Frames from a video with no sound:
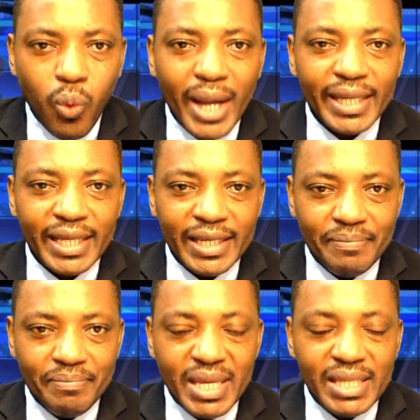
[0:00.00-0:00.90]
what
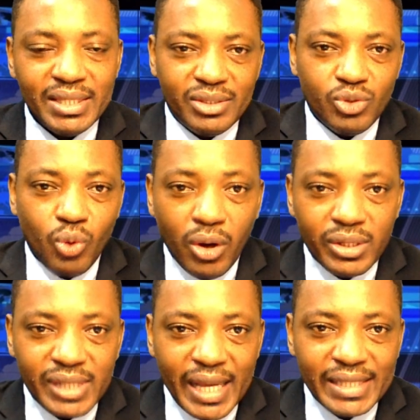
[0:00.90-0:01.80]
it means to
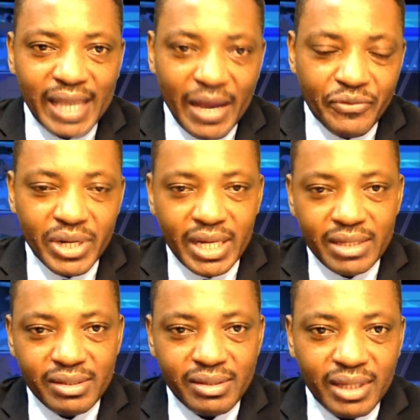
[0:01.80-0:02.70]
us as
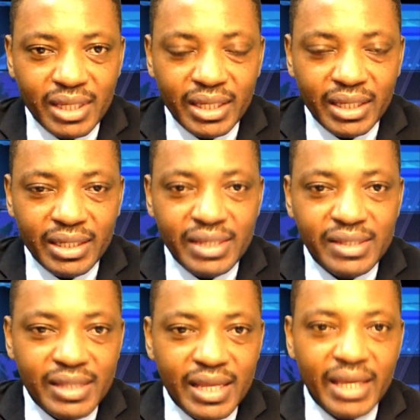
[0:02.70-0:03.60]
Africans.
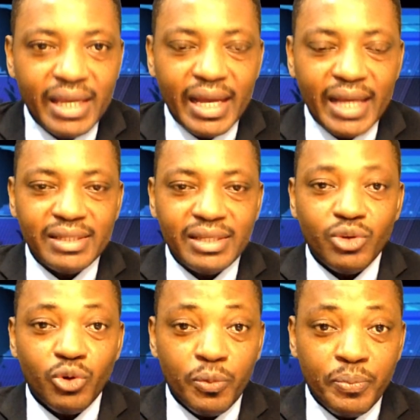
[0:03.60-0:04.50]
This day, as the
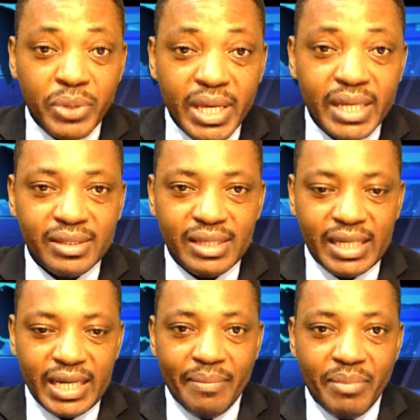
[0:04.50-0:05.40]
Europeans
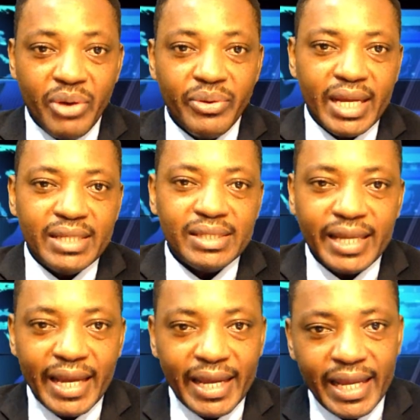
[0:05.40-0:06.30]
and the Americans,
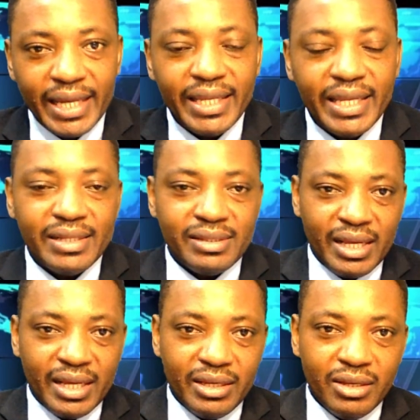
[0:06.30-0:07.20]
the Canadians,
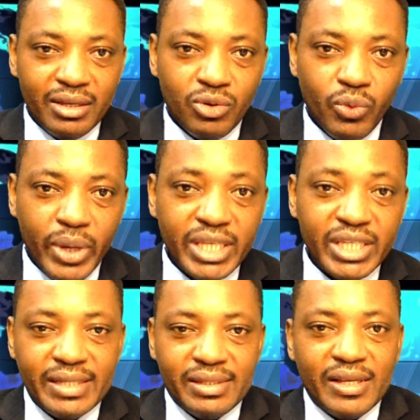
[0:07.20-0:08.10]
the
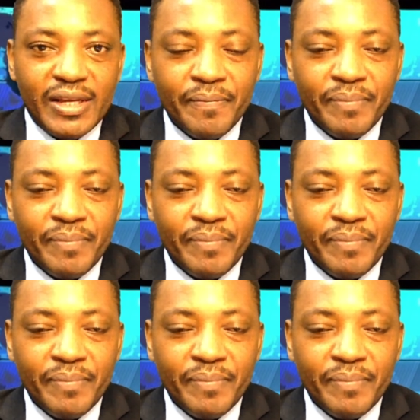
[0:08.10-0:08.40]
Norwegians,